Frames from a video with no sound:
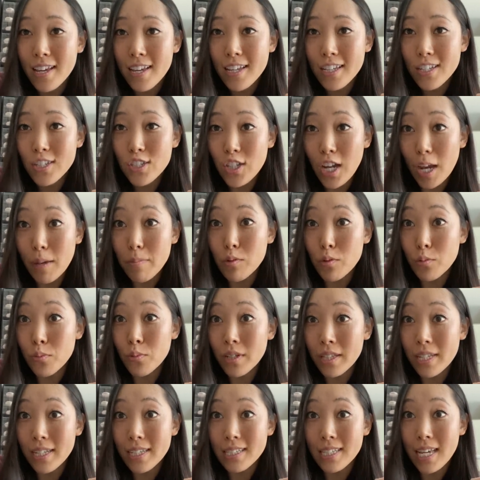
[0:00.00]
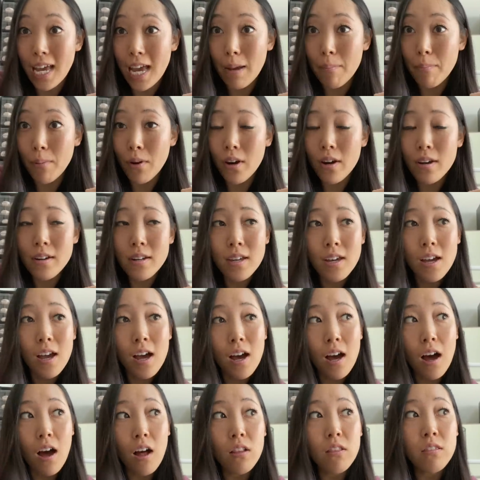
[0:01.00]
shaped really tapered,
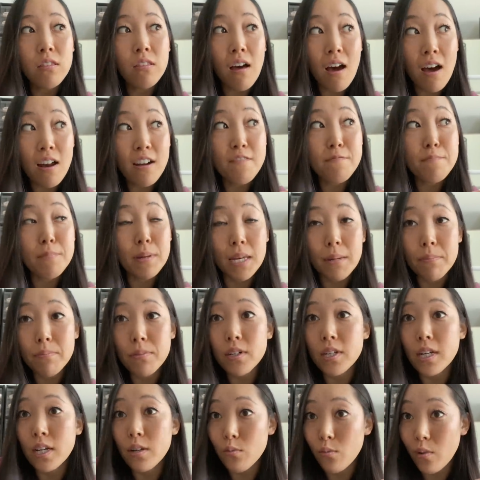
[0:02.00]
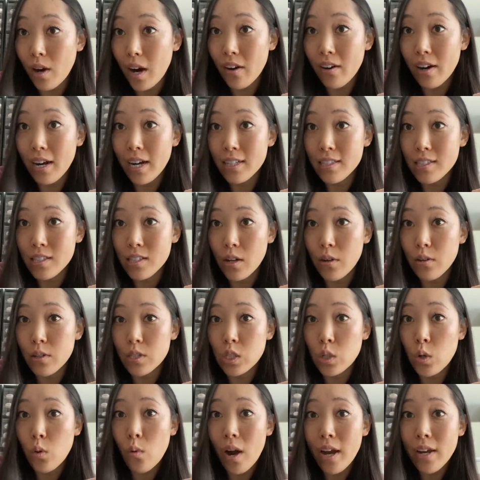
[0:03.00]
a lot of people can wear it. So
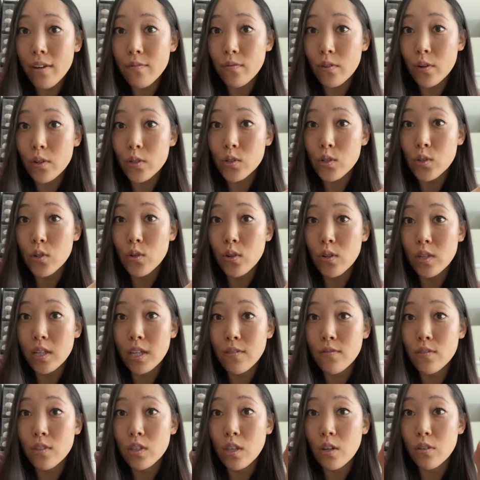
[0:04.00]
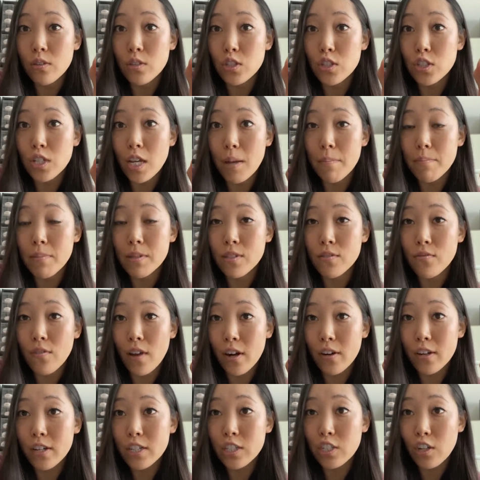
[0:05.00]
it's quite versatile, even though the shape is
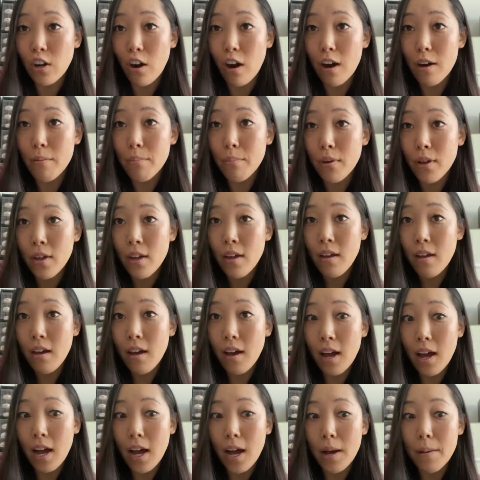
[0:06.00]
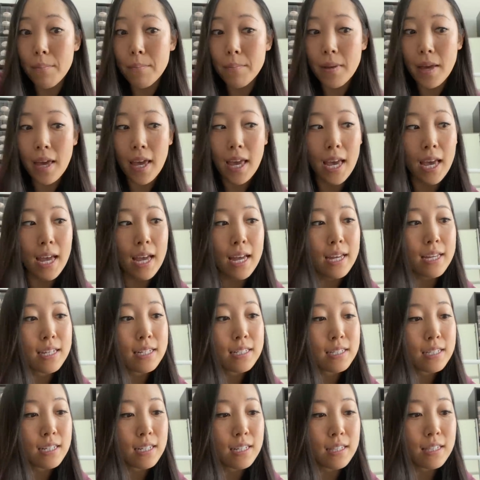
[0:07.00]
very sharp. Um,
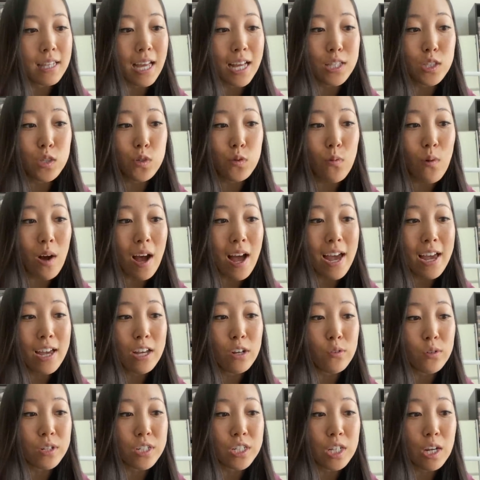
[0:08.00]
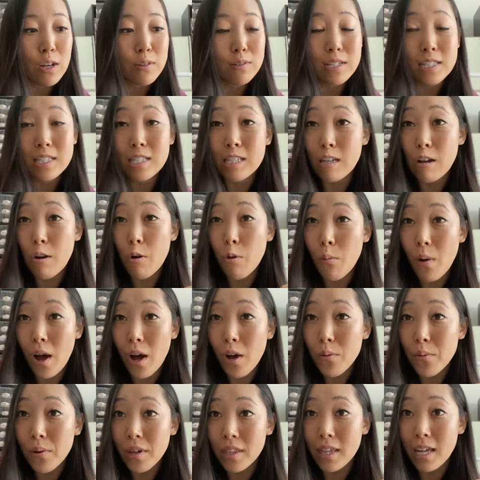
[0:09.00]
and that's why Grishko did so
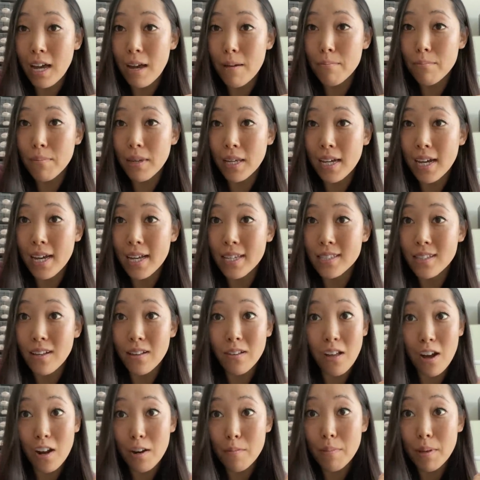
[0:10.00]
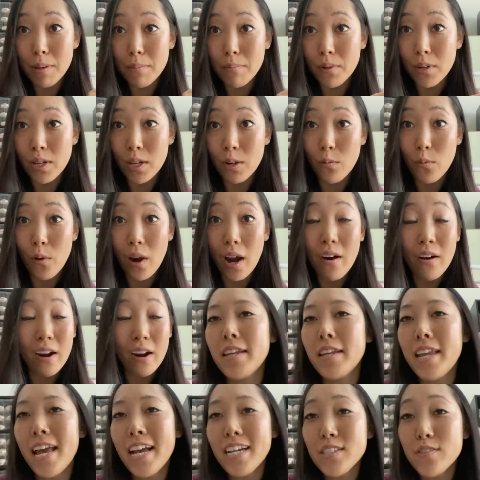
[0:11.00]
well with them because a lot of people can wear
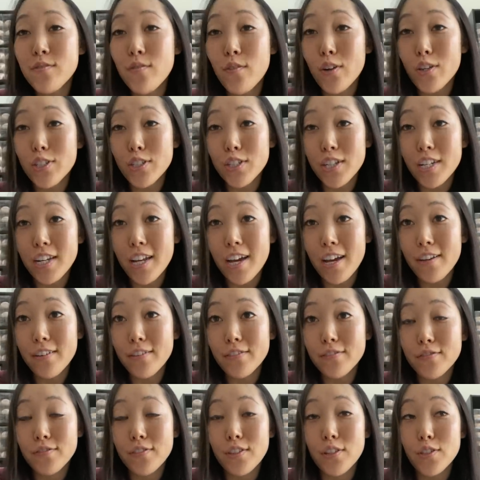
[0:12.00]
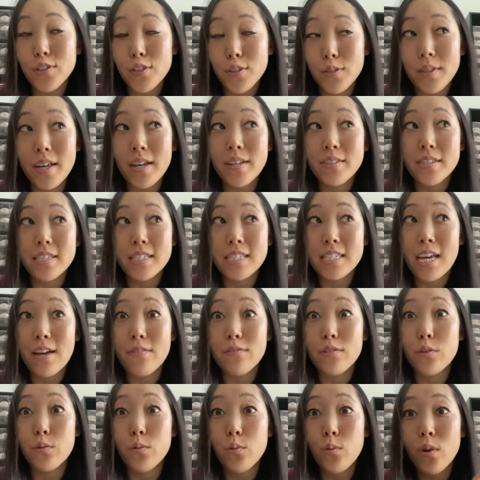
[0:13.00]
next version of the
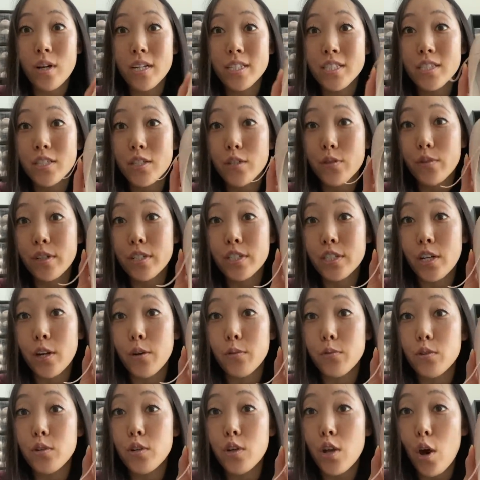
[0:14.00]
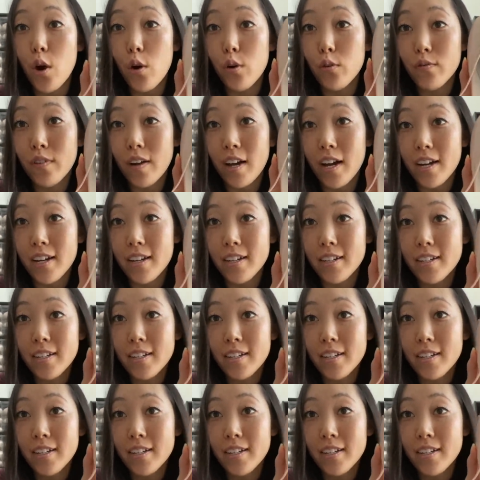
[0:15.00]
2007 was the Grishko Nova.